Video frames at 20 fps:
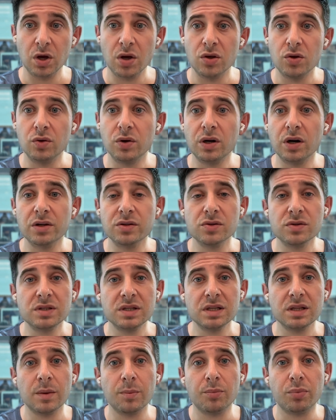You can also see
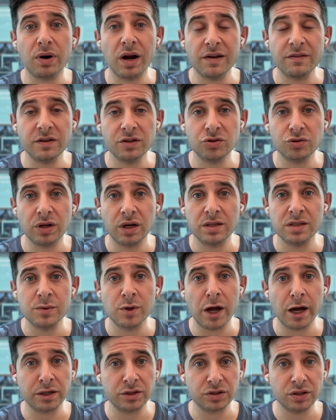that private
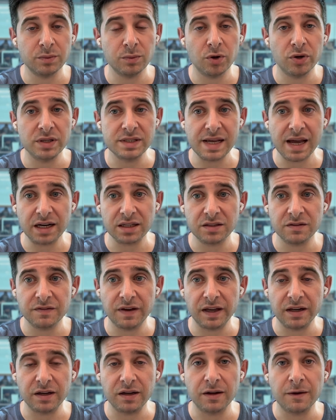transaction mode is
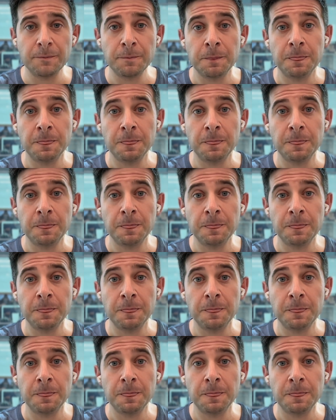activated.